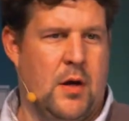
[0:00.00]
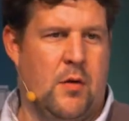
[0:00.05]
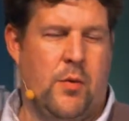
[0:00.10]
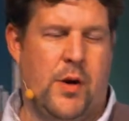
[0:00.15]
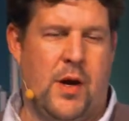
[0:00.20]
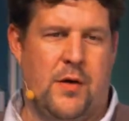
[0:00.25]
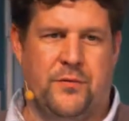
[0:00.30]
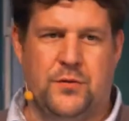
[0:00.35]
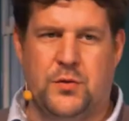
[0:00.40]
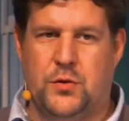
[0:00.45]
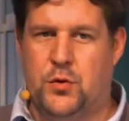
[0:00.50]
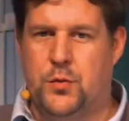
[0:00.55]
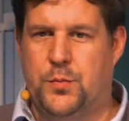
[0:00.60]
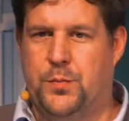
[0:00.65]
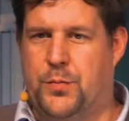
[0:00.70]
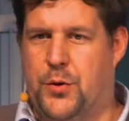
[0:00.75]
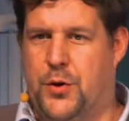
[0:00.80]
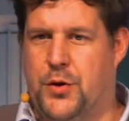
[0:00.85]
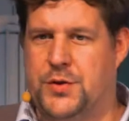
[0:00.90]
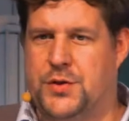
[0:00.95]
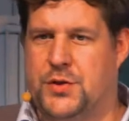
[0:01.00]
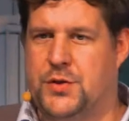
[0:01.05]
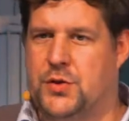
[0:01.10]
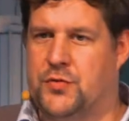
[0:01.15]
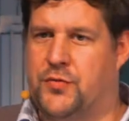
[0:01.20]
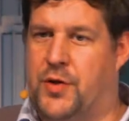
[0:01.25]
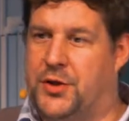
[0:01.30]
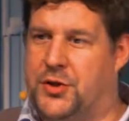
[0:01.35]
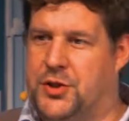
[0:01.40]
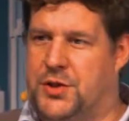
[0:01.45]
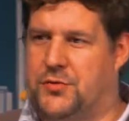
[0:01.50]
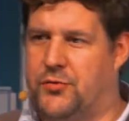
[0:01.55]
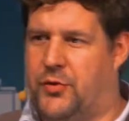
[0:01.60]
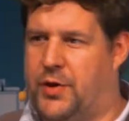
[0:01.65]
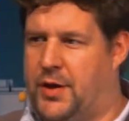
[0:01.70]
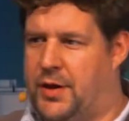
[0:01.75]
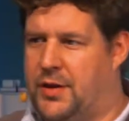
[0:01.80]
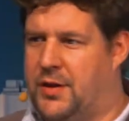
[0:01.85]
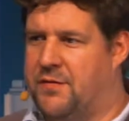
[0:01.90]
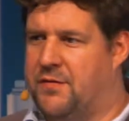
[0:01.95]
We have two persons
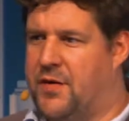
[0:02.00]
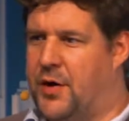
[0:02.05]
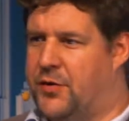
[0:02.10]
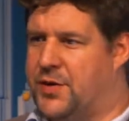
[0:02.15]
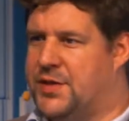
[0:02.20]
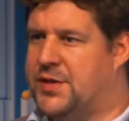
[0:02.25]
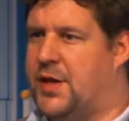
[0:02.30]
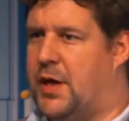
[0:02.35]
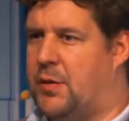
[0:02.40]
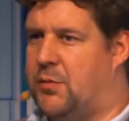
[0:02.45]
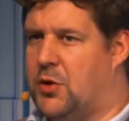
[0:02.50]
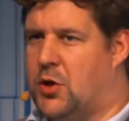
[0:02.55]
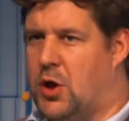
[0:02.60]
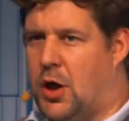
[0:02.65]
registering in the very same